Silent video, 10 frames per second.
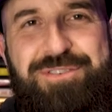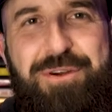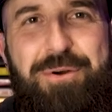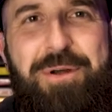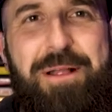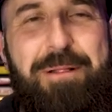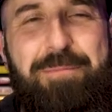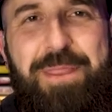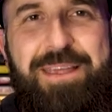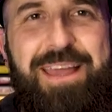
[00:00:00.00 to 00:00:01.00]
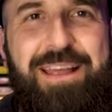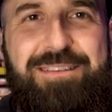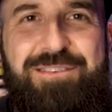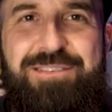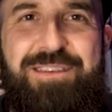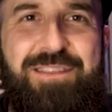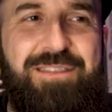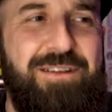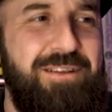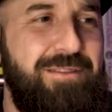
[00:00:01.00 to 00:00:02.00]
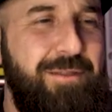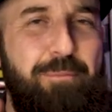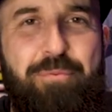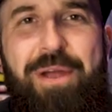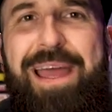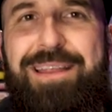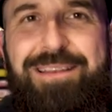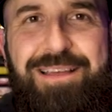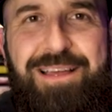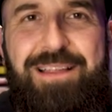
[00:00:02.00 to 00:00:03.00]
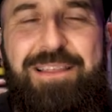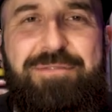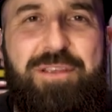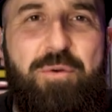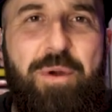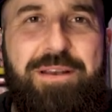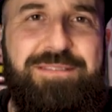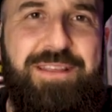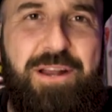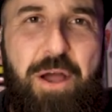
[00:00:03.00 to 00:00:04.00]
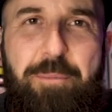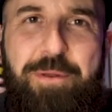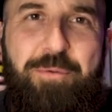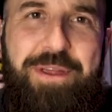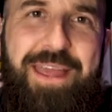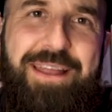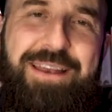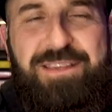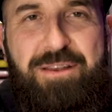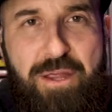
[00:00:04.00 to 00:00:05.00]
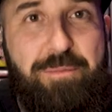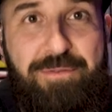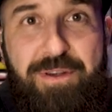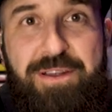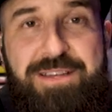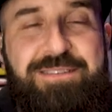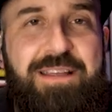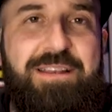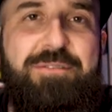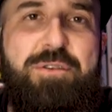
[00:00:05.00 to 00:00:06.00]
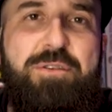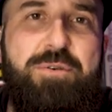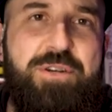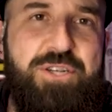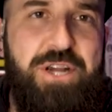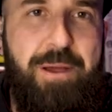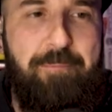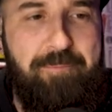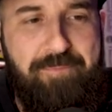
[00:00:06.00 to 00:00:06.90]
So again, just the the the brand lift and awareness that a company will get can, can be very extended if you do a good job.